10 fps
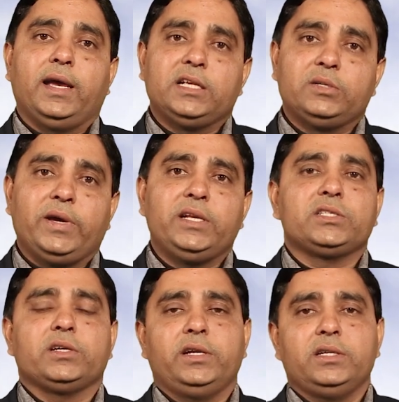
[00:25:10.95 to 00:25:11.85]
as many
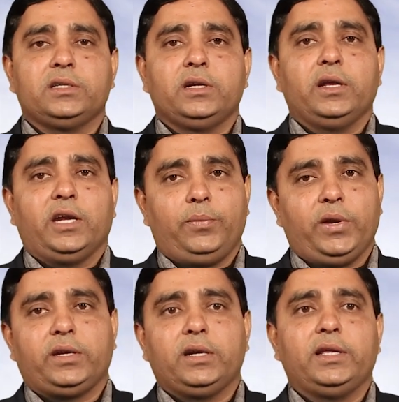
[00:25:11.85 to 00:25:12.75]
studies
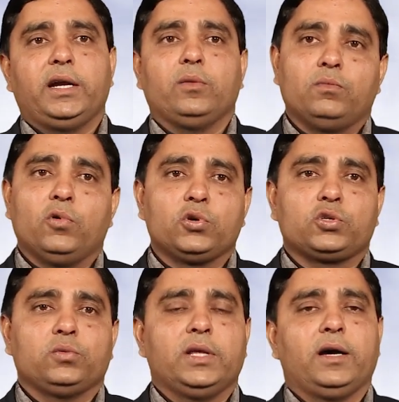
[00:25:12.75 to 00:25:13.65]
depicted that
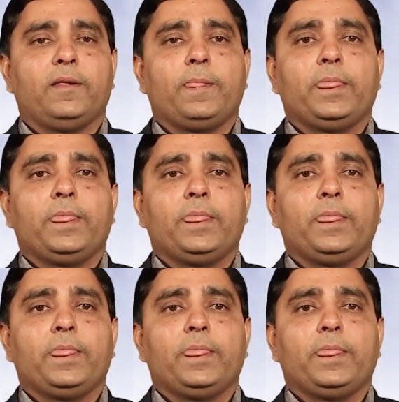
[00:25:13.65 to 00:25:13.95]
most of the